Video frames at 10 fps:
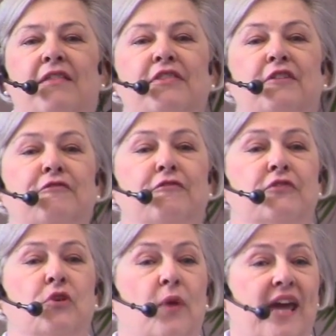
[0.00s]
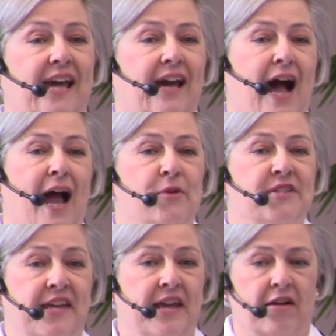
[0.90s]
The week I
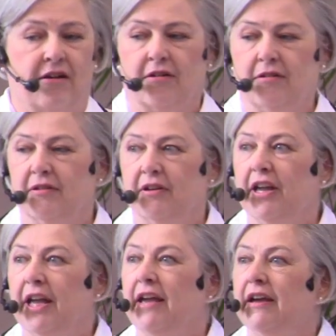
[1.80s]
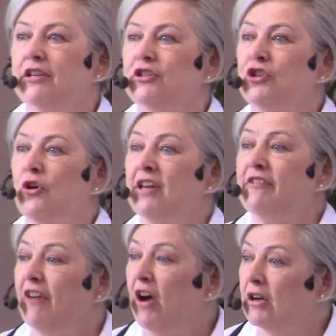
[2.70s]
was here, Joan
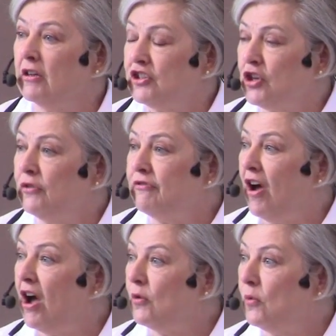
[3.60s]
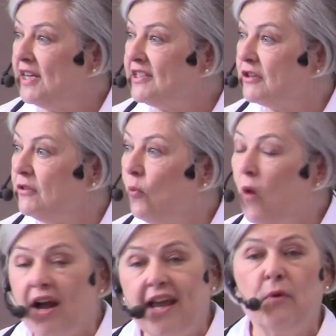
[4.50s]
Fong was
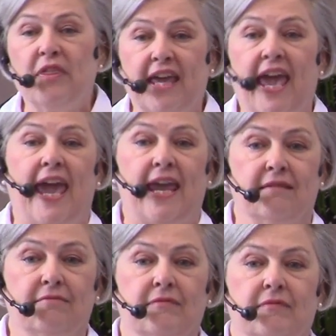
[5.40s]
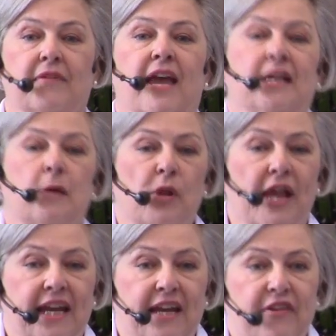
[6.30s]
walking with a cane and
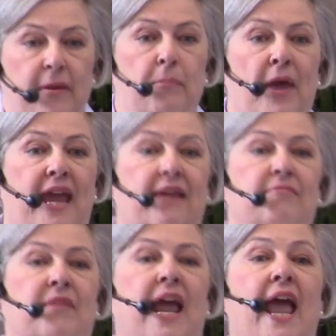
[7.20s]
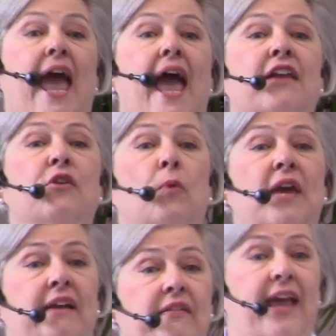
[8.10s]
complaining of hip pain. And a
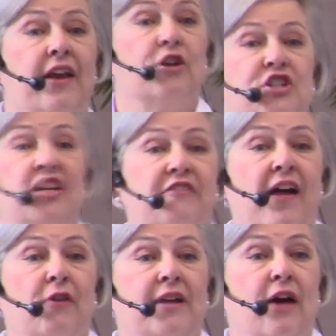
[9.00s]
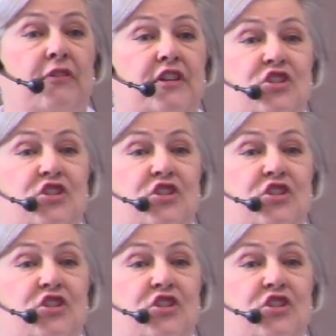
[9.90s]
week later, she found out